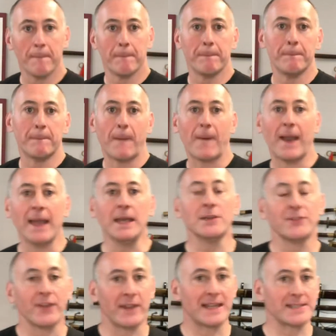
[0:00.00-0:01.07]
Okay,
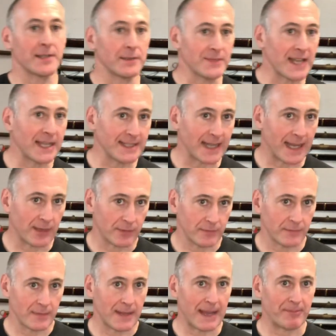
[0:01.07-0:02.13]
so that's a takedown
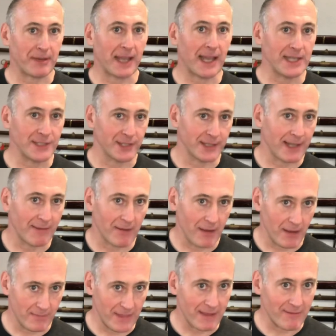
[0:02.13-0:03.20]
application. There
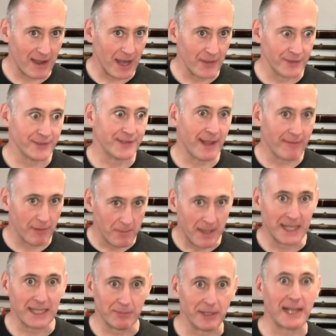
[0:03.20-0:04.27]
are others. There are
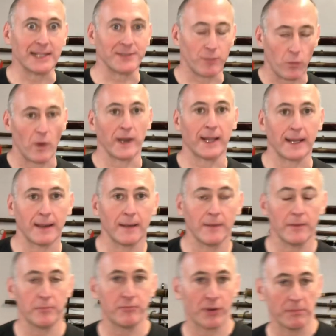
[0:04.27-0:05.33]
many, but that's one,
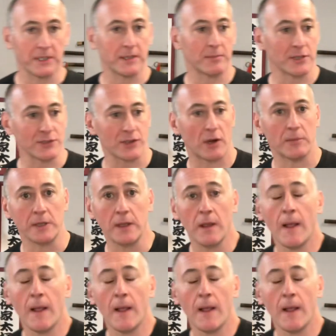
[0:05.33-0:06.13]
probably the most common.